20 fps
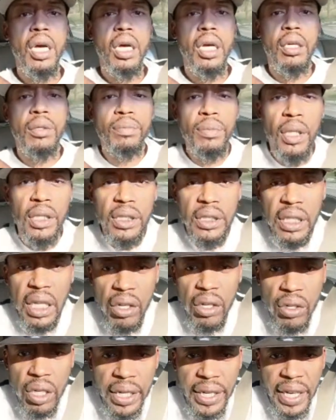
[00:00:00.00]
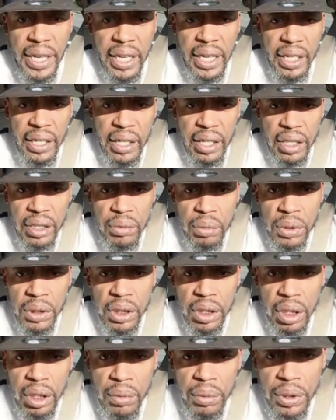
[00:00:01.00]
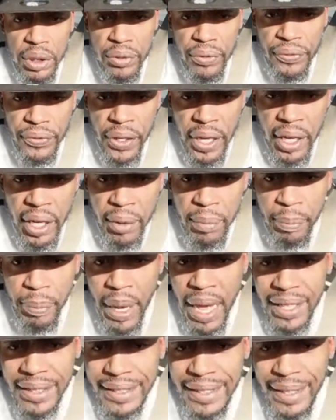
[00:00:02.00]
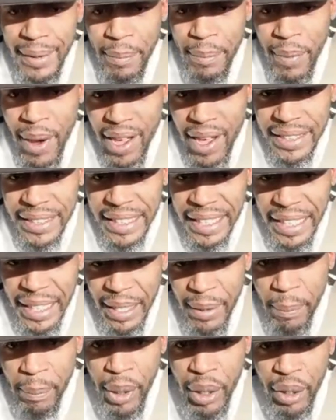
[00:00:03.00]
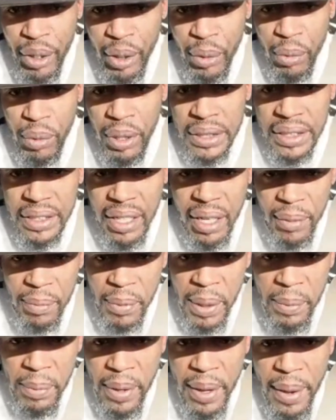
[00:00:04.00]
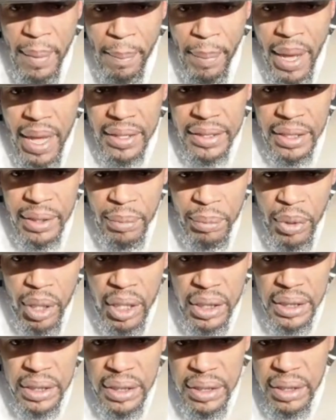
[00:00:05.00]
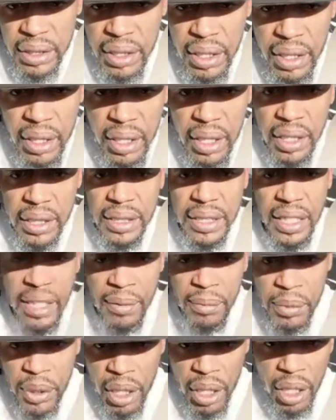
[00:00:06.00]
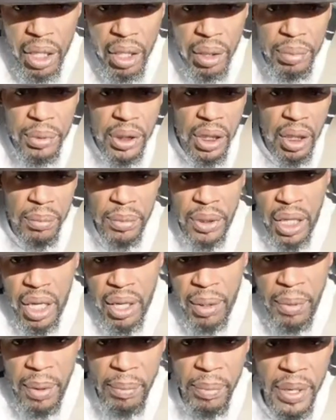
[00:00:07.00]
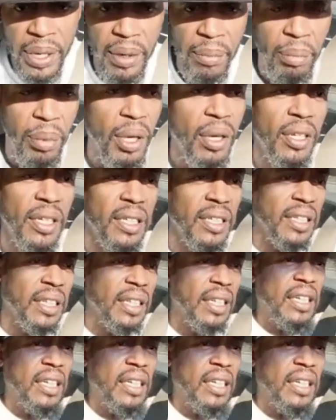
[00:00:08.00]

Marcelo Hernandez, what's good with your fam? Boxing Monster in the building. What's up, my man? Boxing Monster. Tim Dub up in the building.